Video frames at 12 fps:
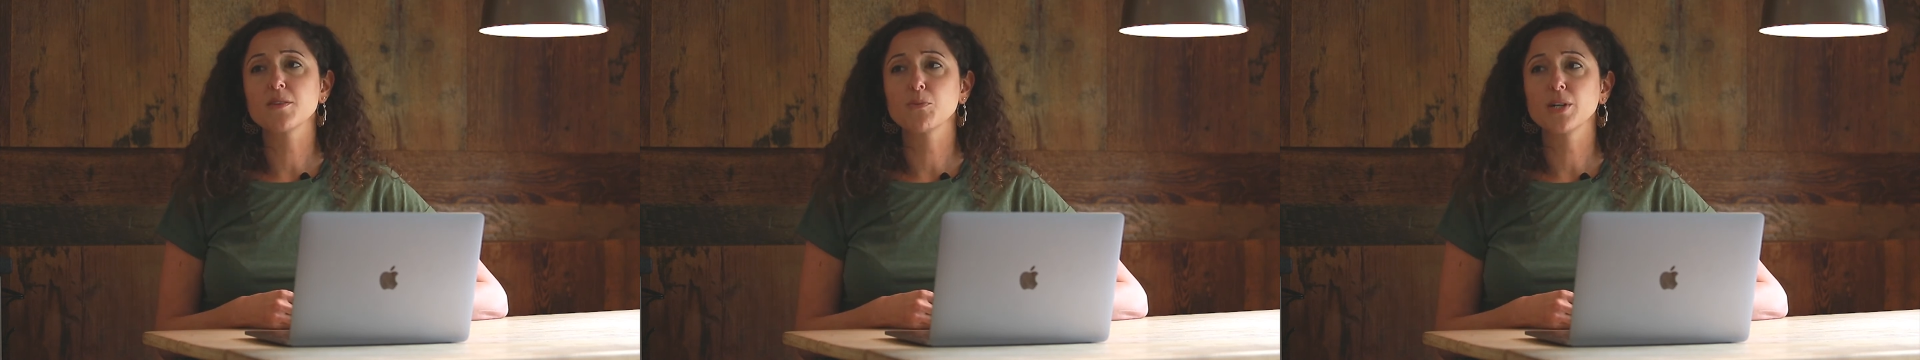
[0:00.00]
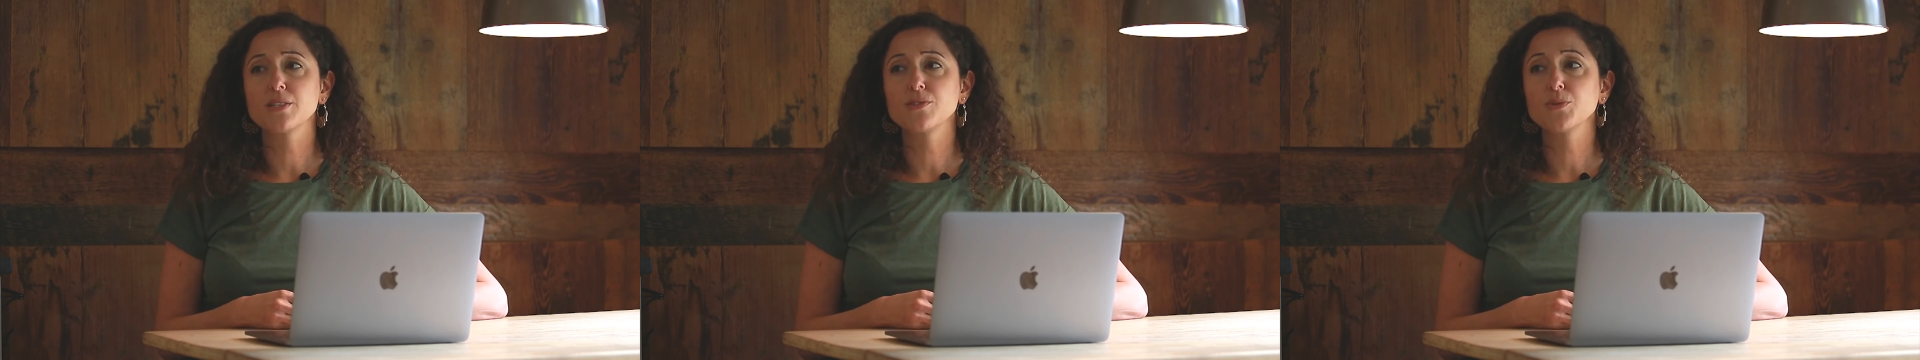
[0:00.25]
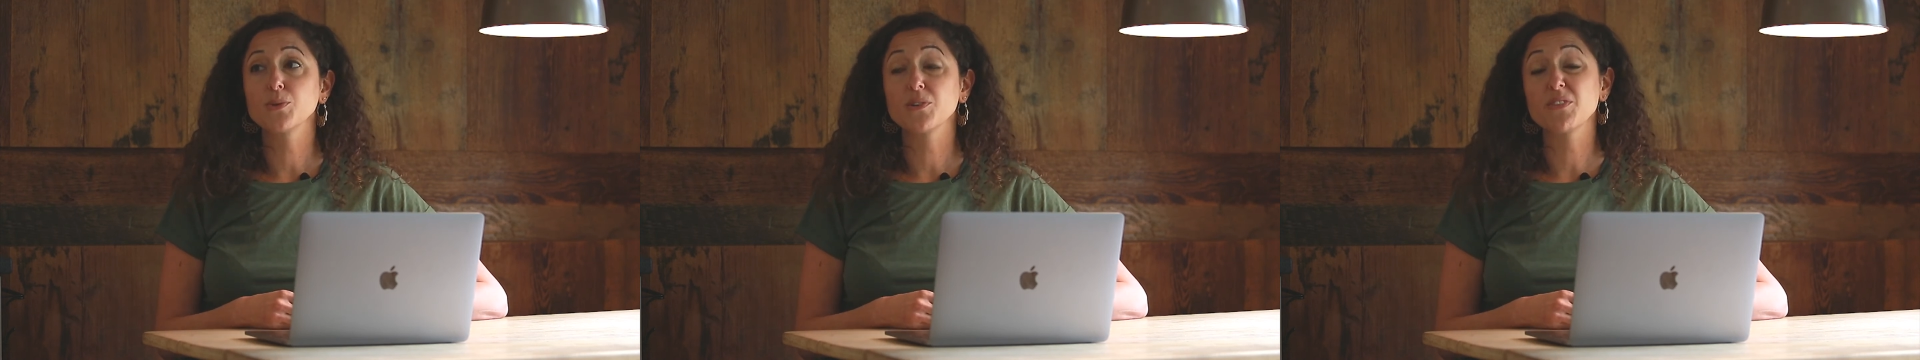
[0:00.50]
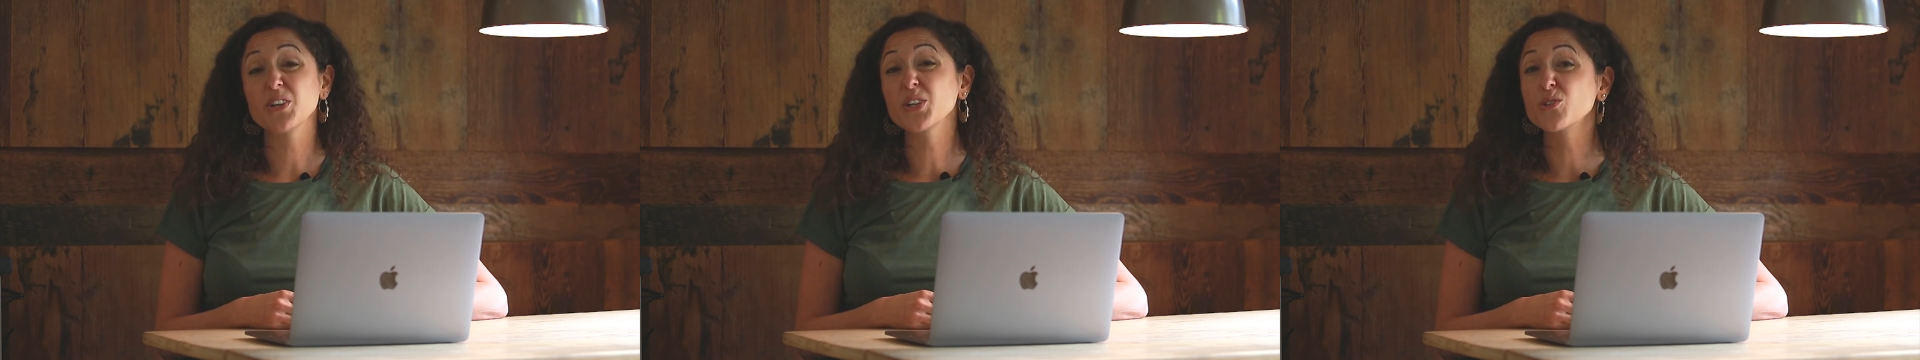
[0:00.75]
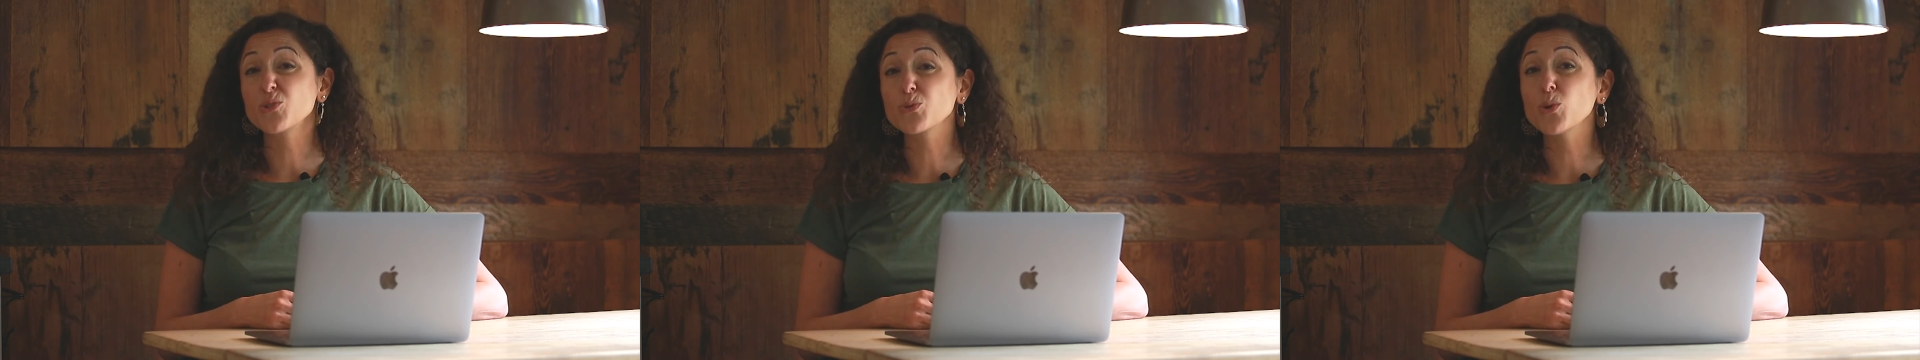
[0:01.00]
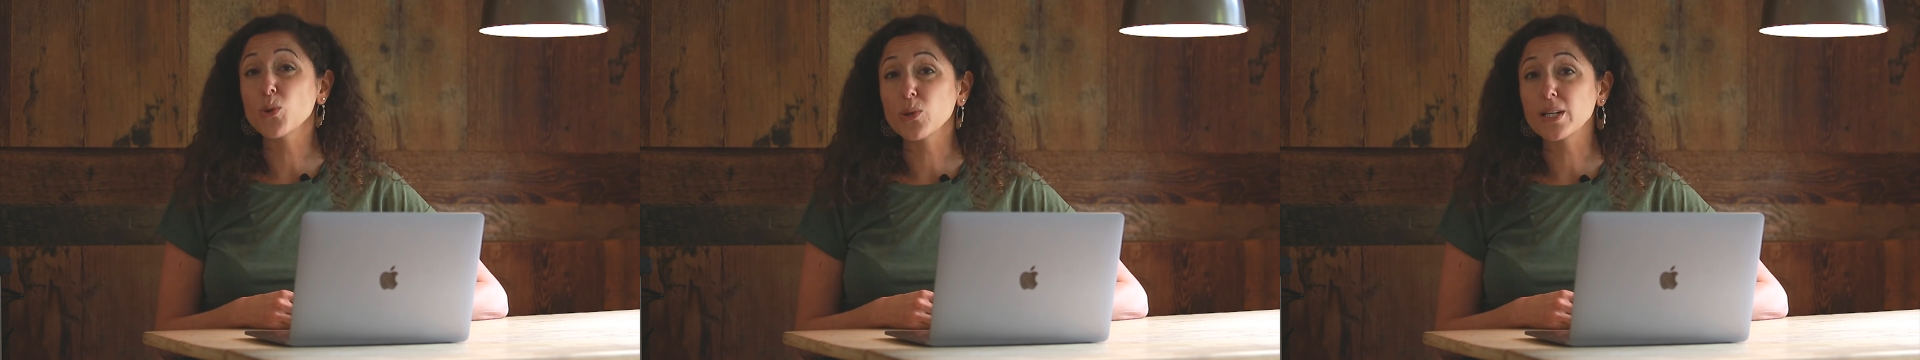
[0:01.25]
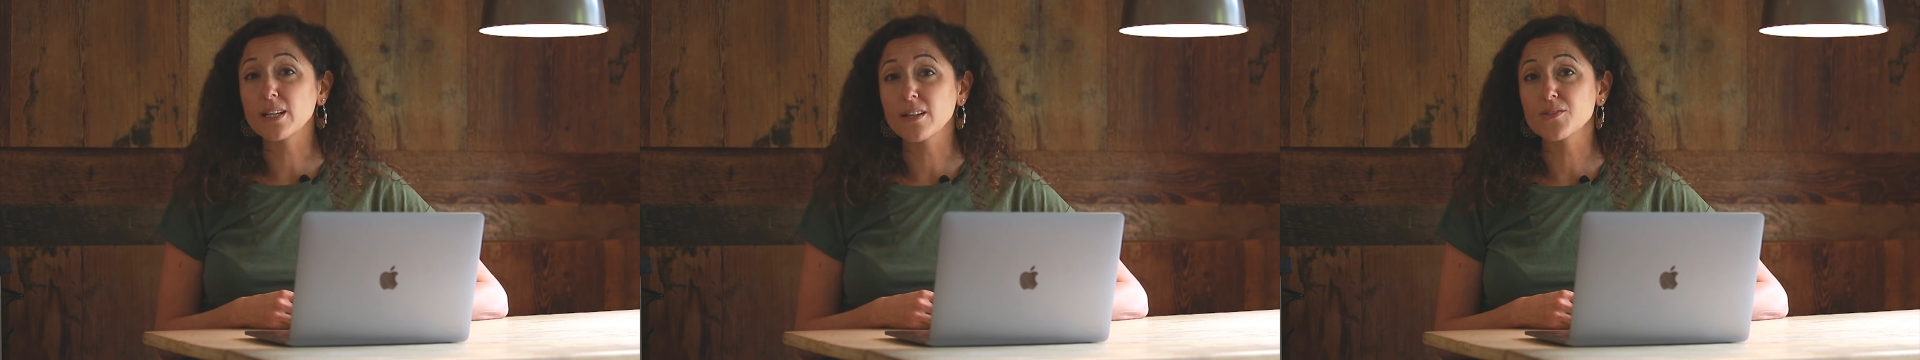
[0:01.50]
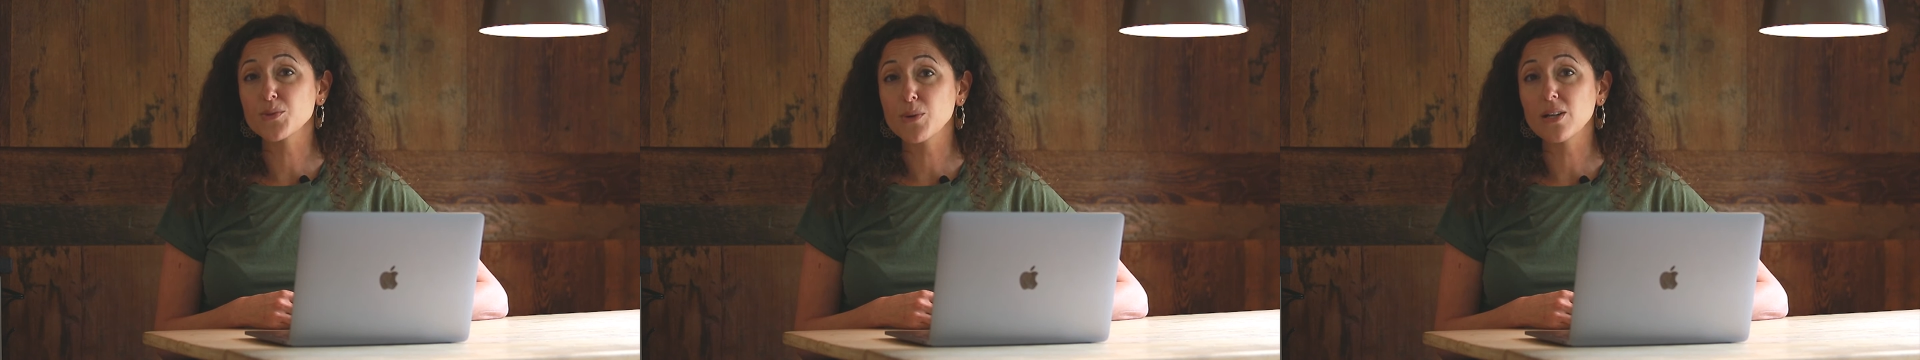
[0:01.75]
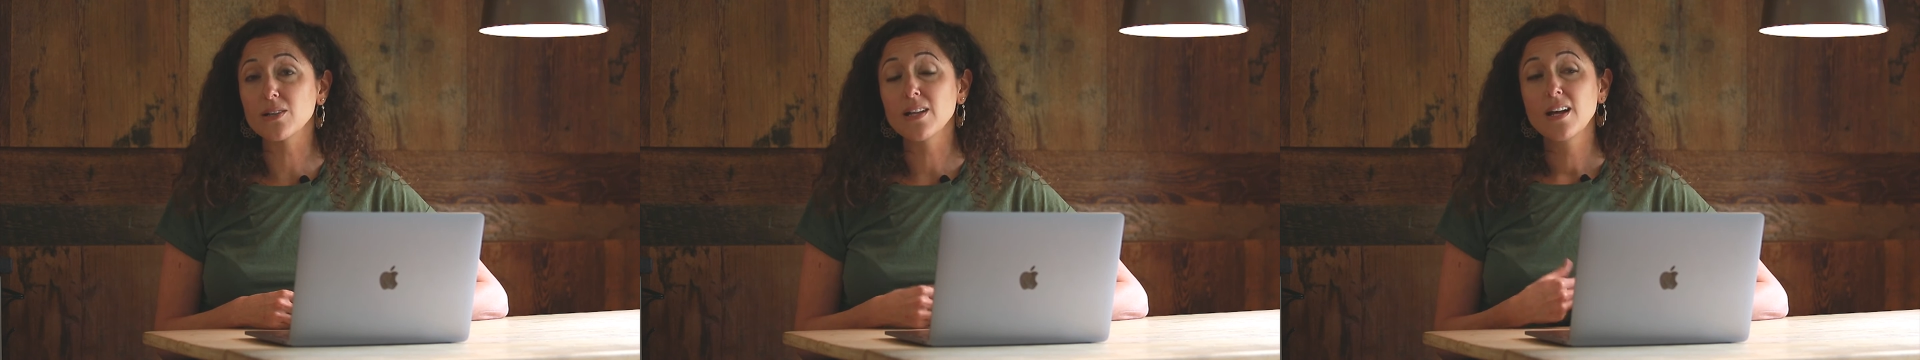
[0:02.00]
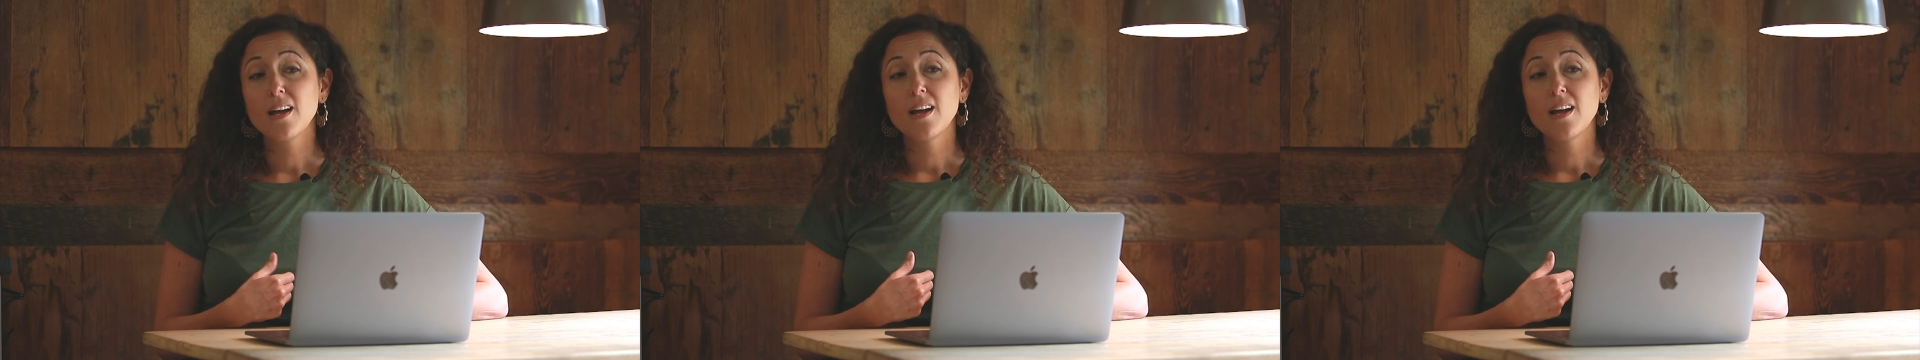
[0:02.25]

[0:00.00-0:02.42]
the ones who are very controlling as well,